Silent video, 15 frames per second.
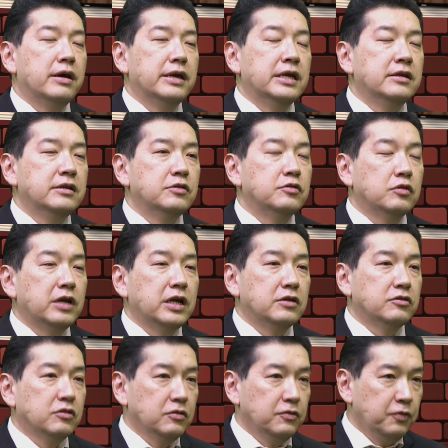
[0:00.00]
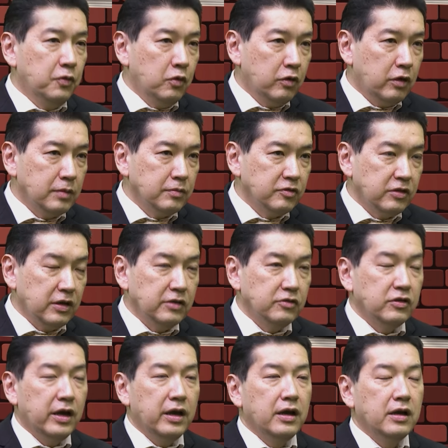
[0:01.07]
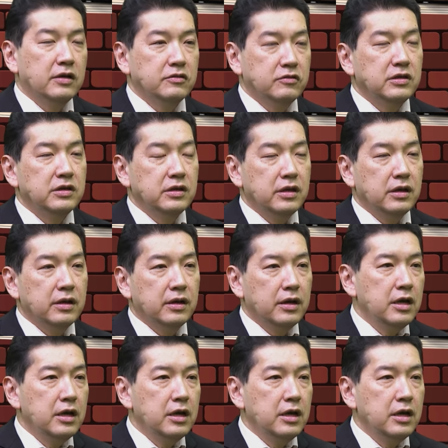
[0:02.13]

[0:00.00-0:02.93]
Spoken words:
in international forums such as the